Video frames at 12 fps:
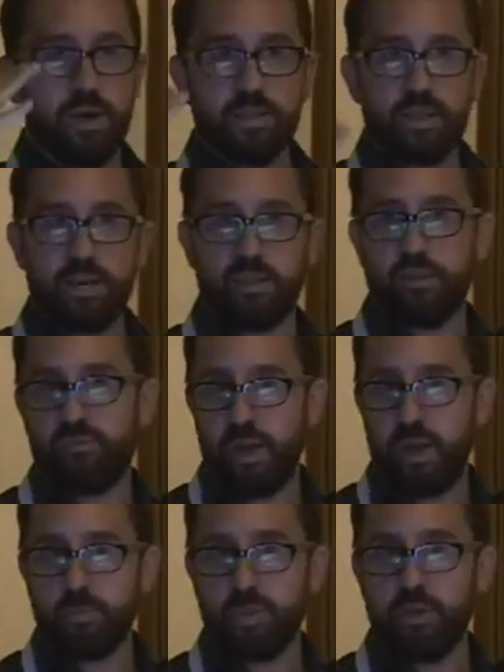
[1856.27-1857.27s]
then at the
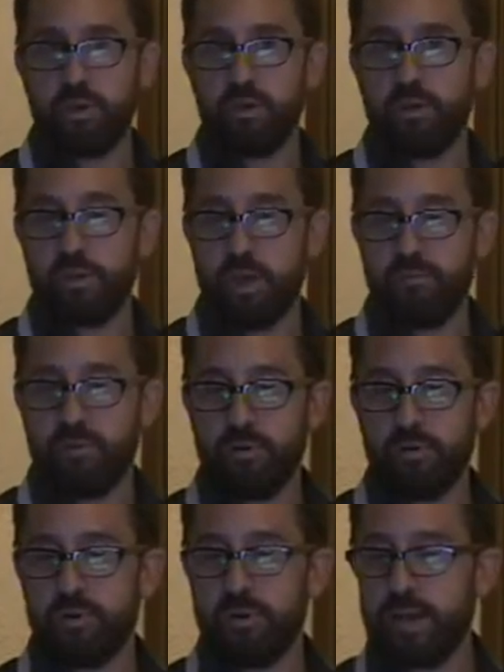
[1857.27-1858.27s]
family
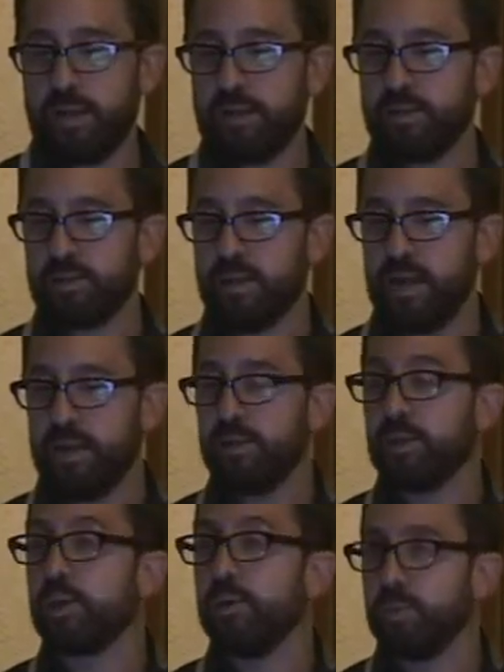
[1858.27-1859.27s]
level, and
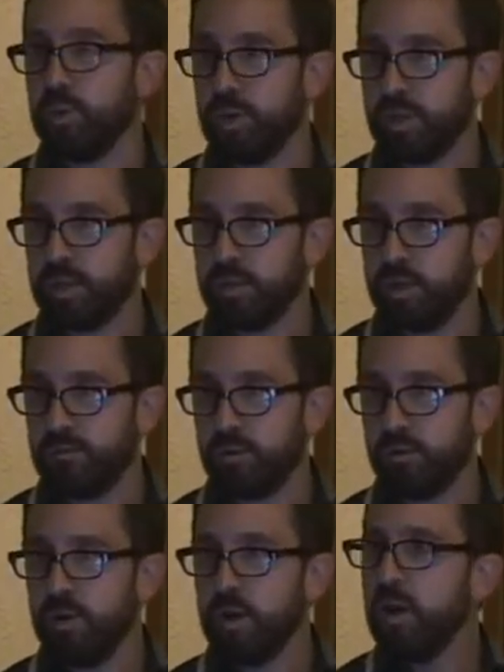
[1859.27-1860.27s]
the community level.